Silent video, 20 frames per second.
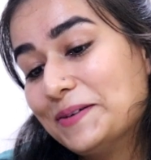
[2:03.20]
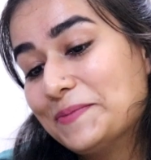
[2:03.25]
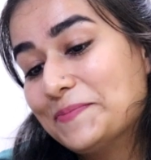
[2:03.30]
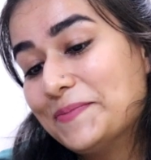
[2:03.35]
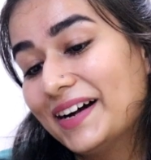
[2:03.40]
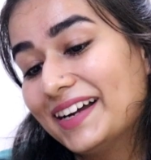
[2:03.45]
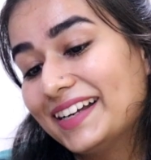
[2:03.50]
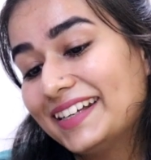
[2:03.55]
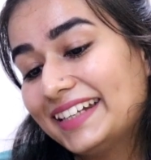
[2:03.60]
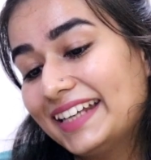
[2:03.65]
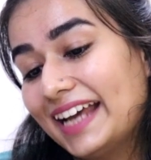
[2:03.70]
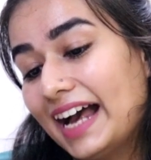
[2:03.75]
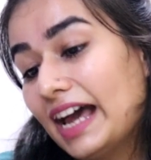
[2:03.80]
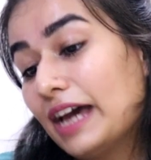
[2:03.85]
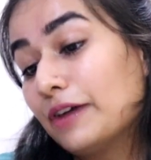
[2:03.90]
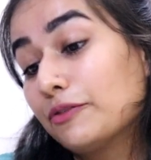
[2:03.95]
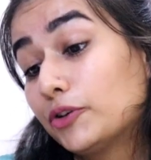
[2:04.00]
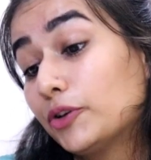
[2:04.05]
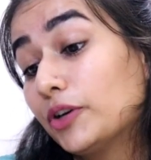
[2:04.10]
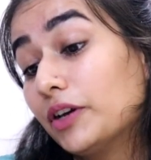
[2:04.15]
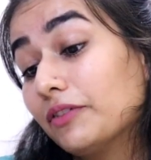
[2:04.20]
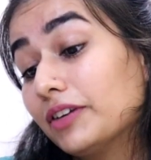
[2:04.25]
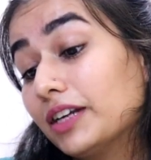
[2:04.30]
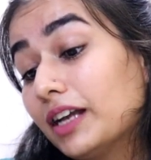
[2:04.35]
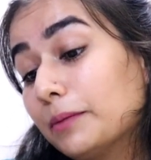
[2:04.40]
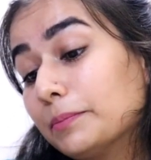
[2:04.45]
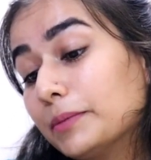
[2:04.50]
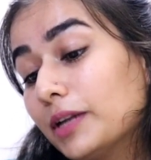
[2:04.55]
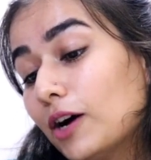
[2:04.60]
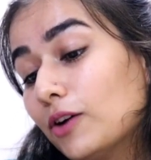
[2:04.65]
but yeah, I have to give it
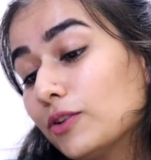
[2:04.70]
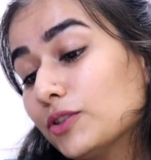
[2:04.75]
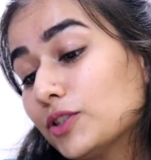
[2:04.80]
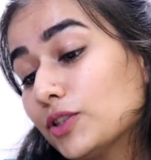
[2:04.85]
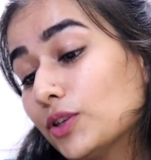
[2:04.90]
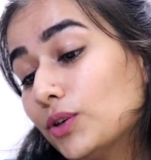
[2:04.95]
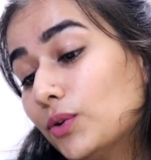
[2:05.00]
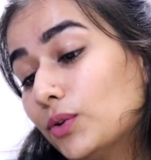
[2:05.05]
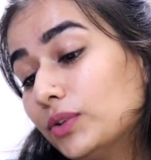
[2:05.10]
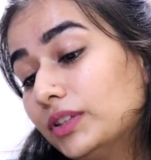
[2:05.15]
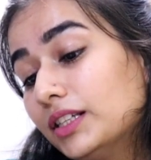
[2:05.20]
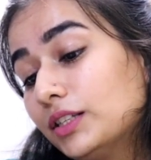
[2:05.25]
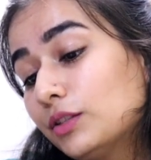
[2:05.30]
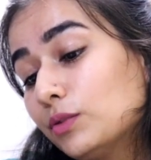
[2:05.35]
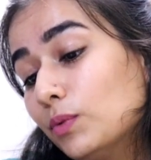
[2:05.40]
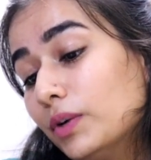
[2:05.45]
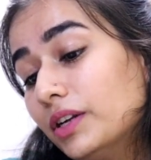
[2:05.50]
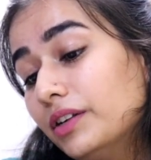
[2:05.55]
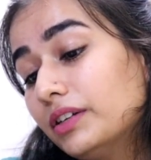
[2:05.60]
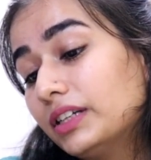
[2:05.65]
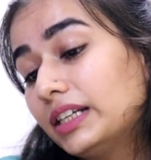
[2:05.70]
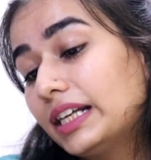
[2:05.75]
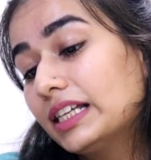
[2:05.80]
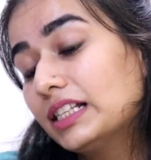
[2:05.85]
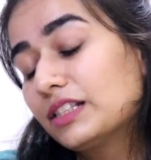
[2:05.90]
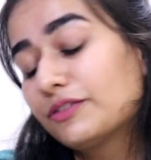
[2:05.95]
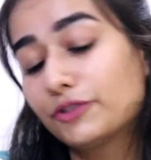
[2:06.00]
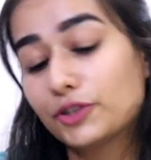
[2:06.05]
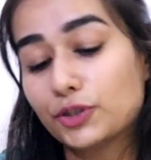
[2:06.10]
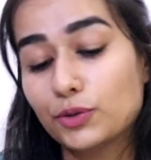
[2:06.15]
up now. So this one
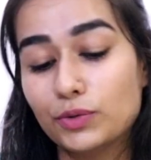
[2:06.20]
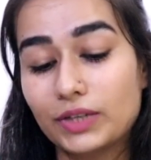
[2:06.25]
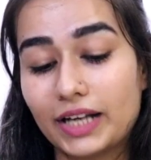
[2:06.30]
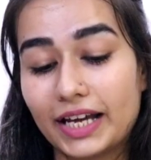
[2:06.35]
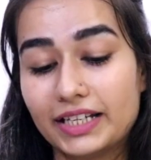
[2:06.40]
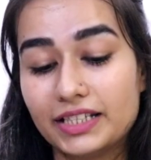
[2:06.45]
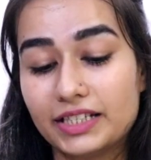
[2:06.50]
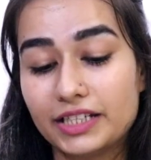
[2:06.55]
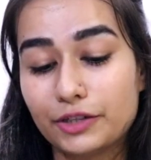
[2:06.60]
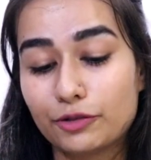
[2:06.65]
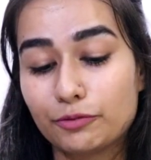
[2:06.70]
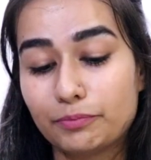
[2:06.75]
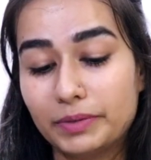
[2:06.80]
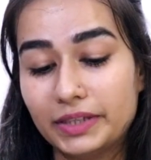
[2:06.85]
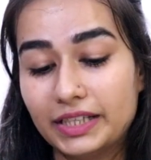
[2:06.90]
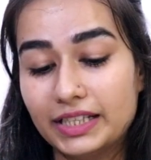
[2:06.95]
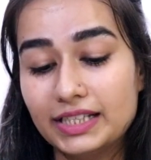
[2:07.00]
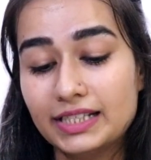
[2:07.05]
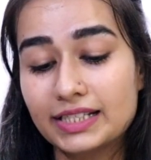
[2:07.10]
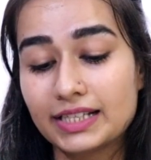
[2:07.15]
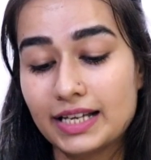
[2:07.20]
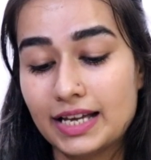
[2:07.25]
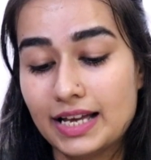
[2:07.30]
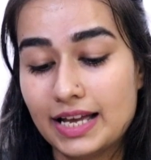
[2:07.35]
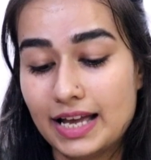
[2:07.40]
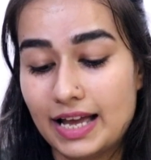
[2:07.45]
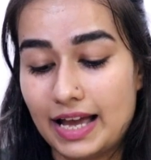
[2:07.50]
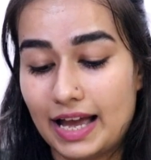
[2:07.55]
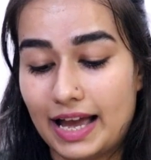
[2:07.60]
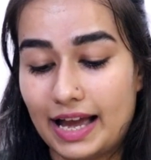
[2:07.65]
retails for 290 rupees
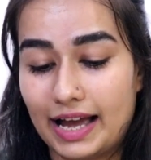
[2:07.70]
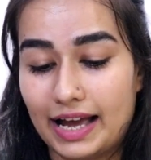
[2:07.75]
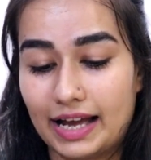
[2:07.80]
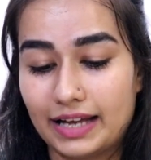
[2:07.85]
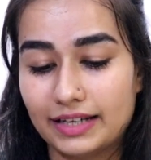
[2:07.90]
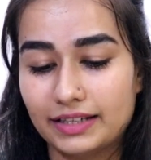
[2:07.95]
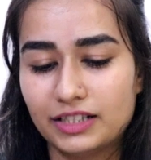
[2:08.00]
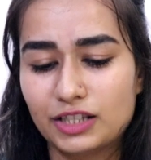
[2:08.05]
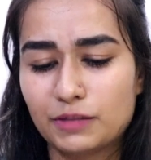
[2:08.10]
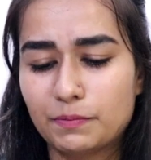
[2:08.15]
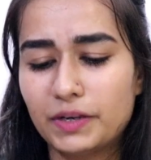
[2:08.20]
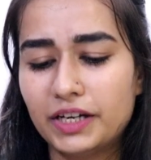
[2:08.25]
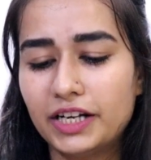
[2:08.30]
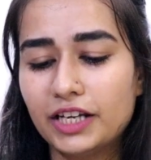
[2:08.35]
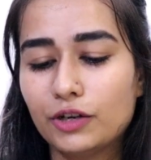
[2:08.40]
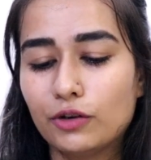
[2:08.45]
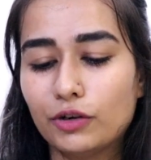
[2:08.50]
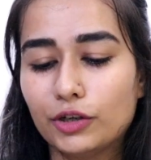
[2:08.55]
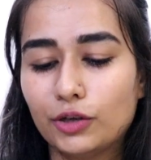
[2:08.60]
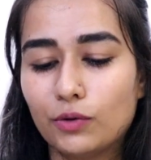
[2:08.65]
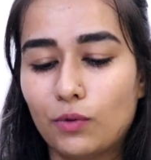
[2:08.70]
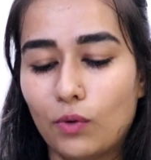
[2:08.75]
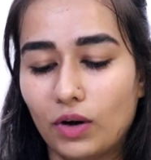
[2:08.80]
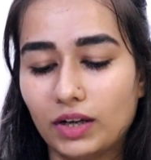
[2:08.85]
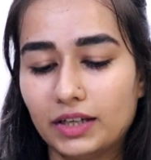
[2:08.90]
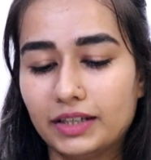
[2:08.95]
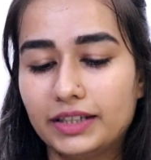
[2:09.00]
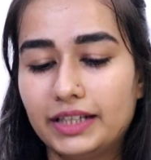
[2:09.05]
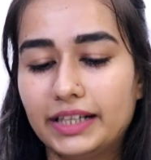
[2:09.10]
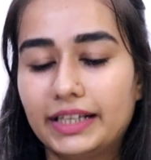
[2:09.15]
and it's pretty good
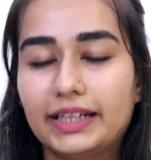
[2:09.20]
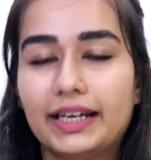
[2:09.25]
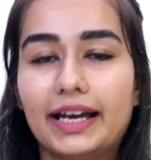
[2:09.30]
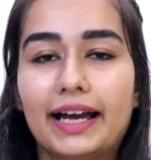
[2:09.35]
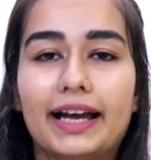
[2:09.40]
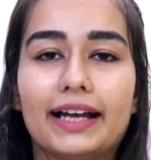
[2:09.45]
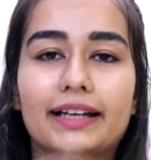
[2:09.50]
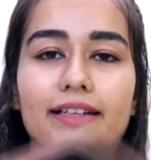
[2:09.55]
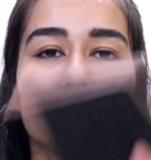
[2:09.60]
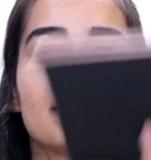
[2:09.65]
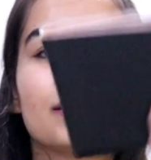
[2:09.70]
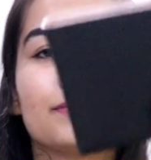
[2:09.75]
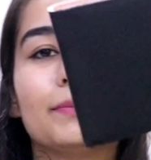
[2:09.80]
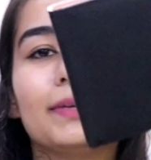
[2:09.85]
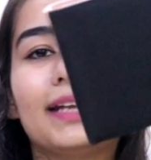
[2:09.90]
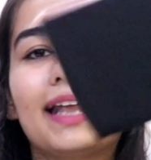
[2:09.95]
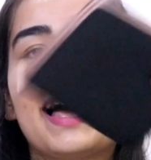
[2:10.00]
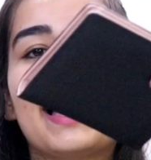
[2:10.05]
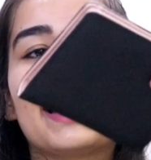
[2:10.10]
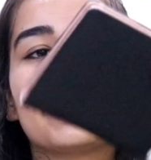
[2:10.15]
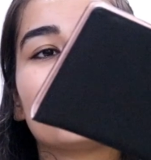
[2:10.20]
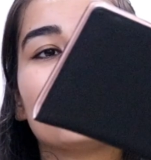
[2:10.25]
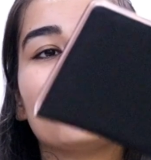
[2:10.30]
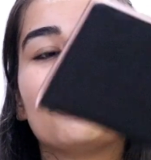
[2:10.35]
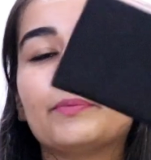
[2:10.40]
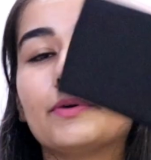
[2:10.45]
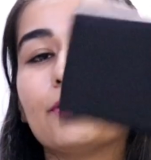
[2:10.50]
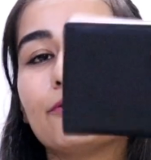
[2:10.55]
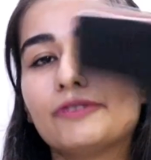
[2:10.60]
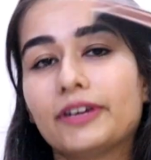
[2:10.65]
quality and it's black,
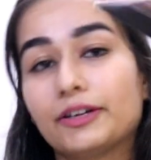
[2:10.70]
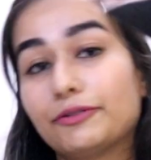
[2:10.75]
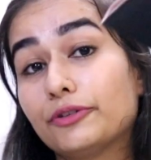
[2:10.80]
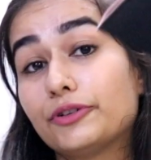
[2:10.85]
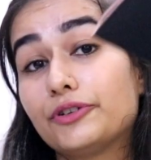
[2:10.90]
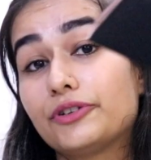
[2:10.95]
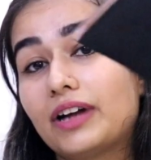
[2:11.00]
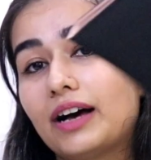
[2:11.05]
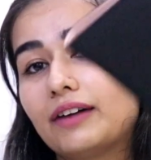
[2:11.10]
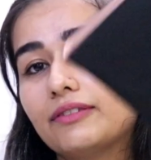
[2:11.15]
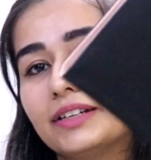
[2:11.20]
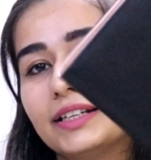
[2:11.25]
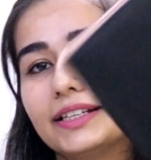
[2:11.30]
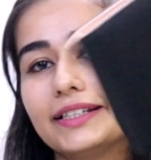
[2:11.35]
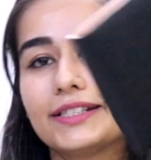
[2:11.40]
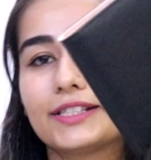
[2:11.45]
perfect for traveling.